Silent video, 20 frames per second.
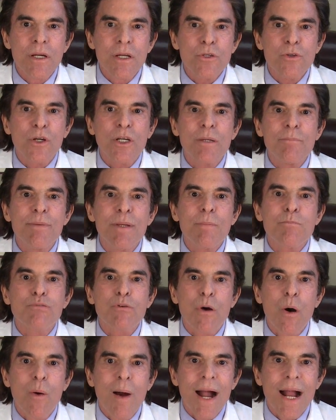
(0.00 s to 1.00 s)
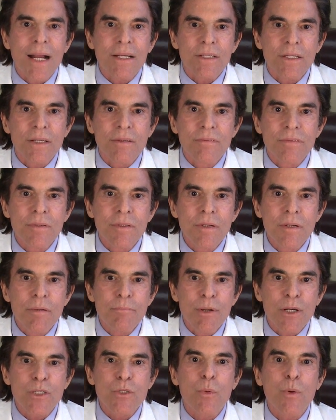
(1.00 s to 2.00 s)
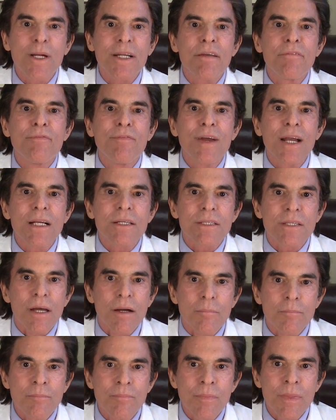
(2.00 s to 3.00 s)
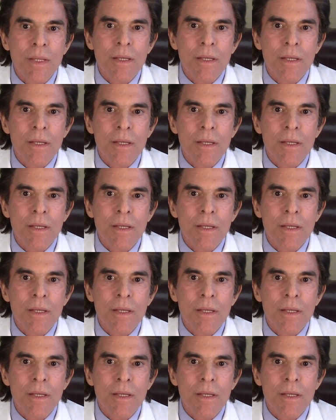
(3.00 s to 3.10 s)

you can be proactive because we're going to fix them.